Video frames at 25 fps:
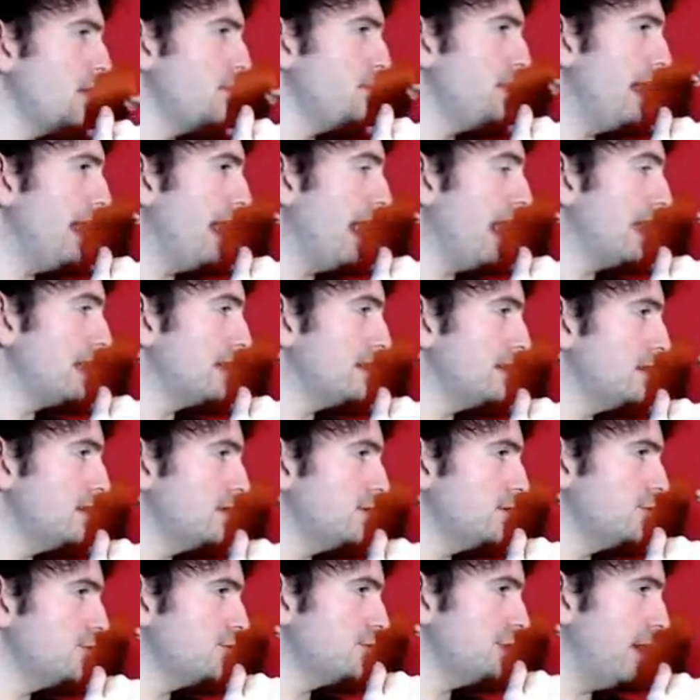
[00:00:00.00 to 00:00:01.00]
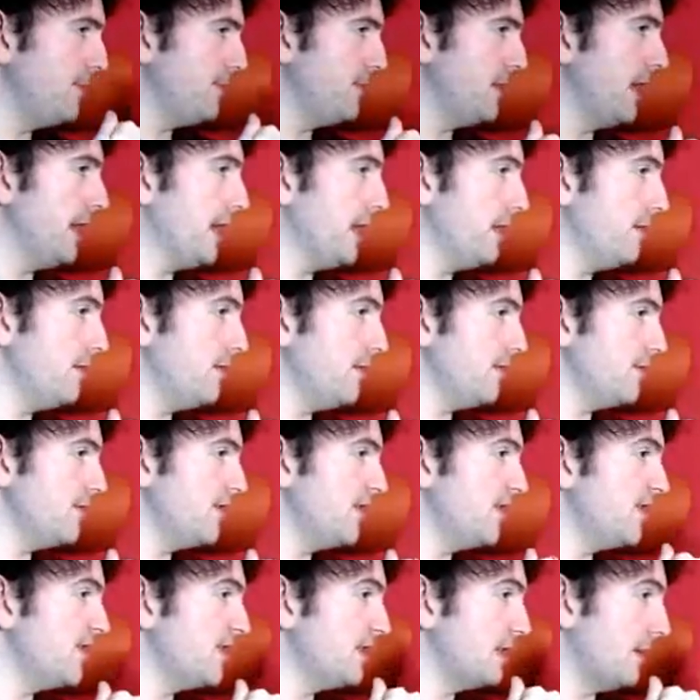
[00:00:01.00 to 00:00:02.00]
pays tribute
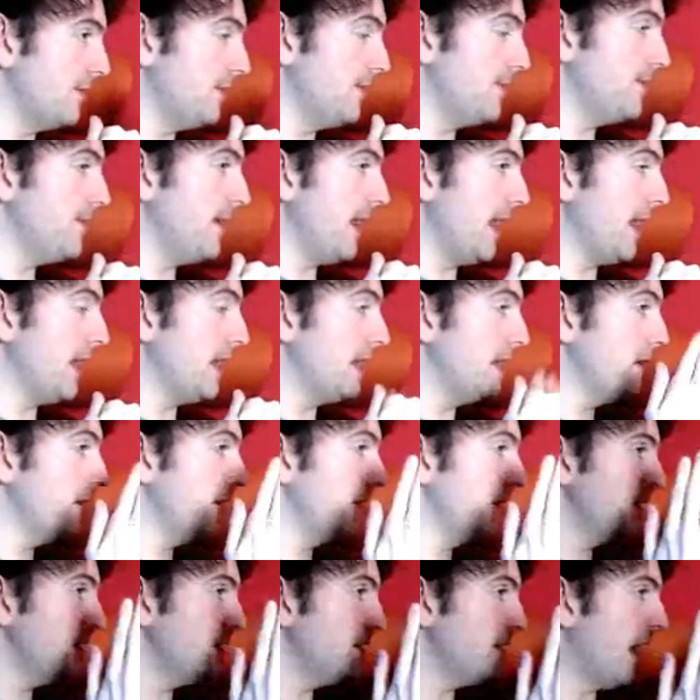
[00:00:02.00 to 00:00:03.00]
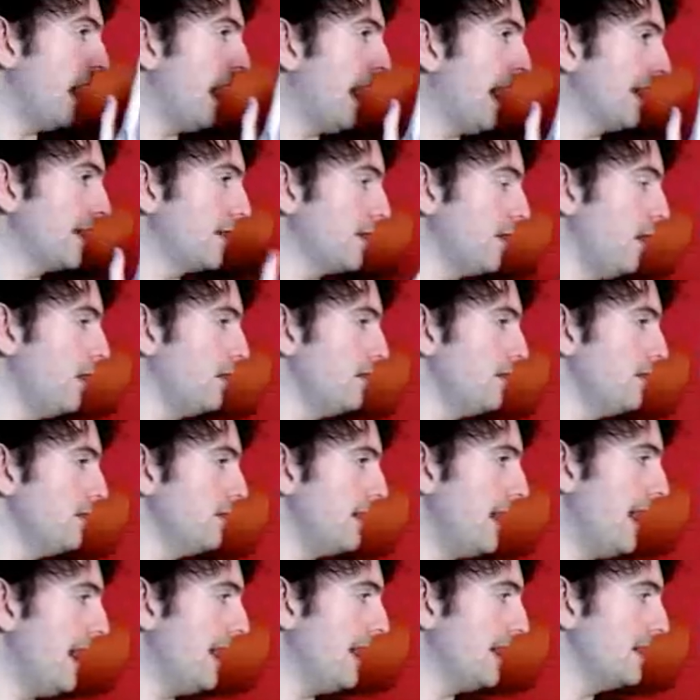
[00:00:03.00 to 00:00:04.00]
to something
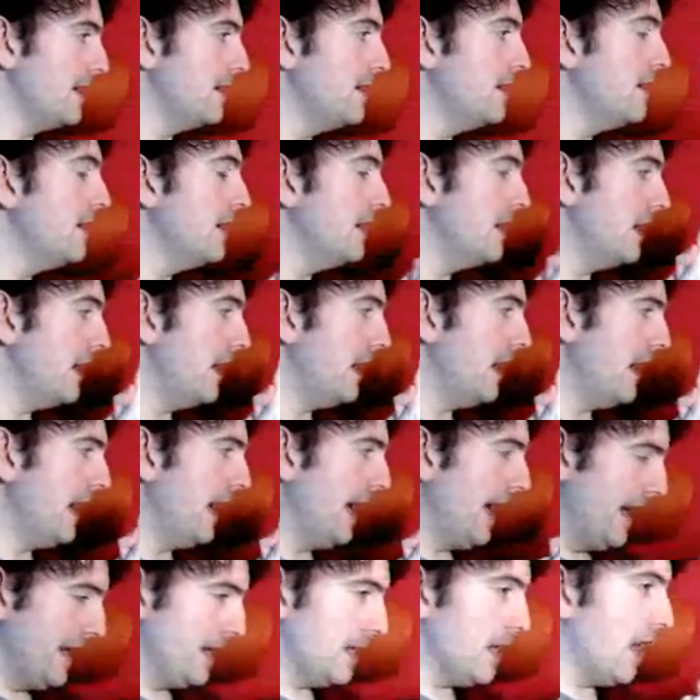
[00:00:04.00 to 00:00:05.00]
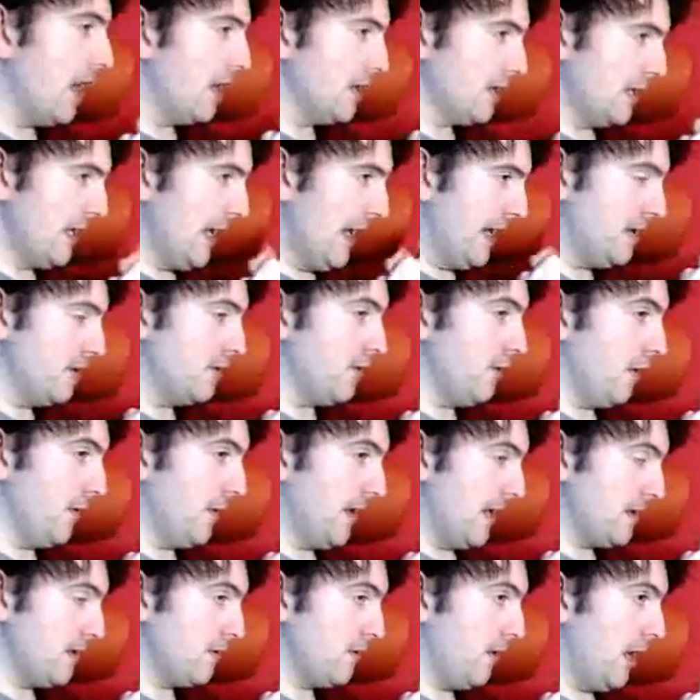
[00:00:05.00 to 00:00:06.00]
iconic in
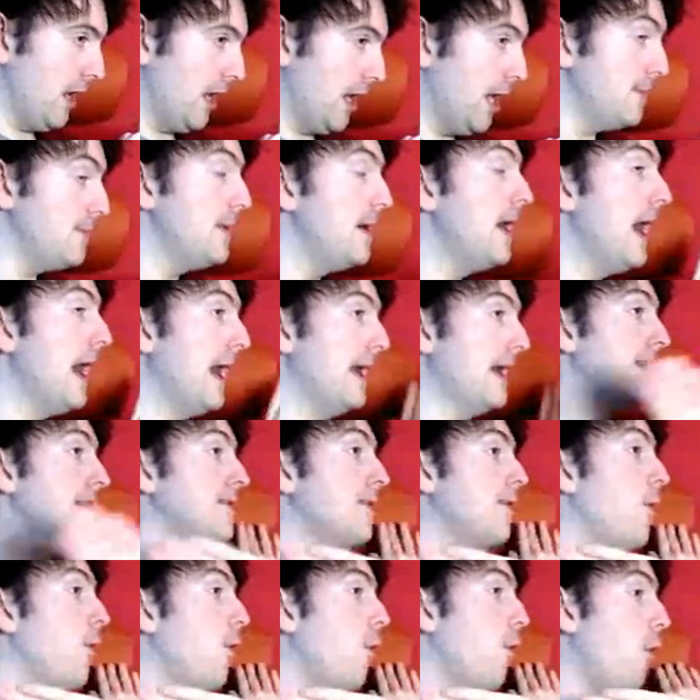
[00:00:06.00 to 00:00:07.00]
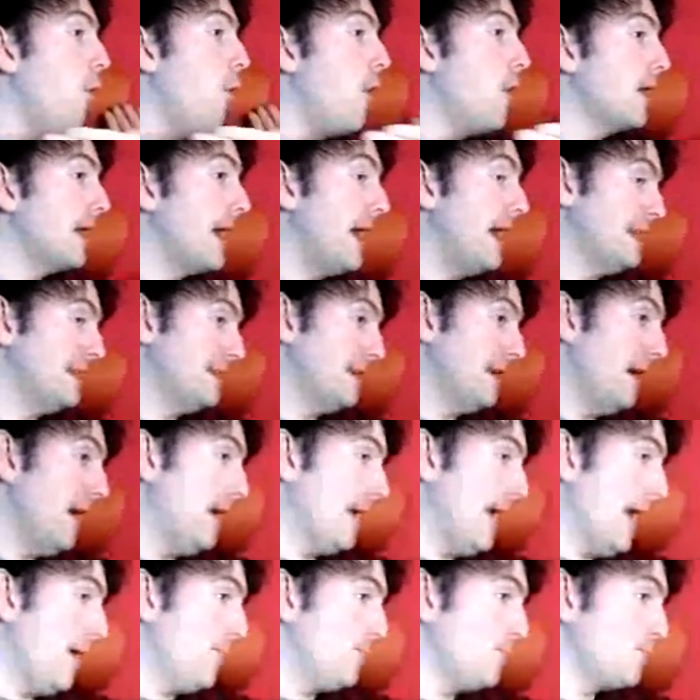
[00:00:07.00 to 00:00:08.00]
your home. That's all I'm going to say
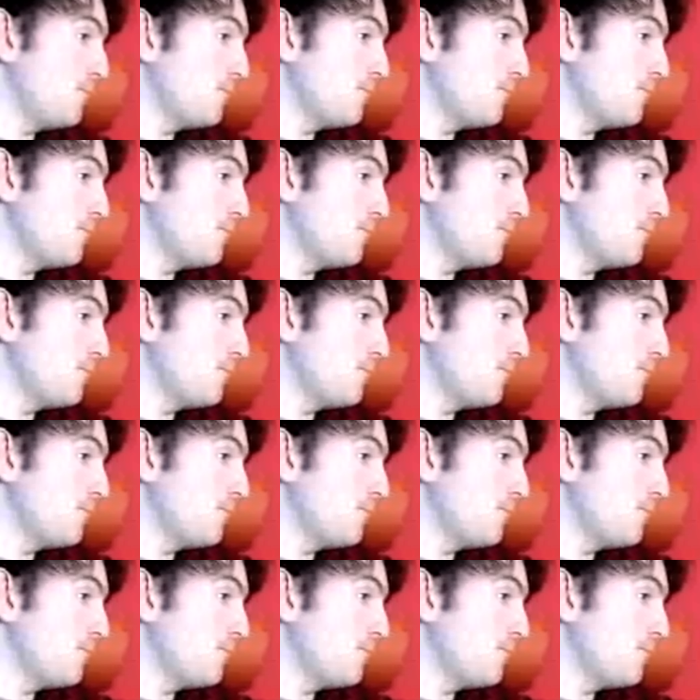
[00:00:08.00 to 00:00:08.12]
on it.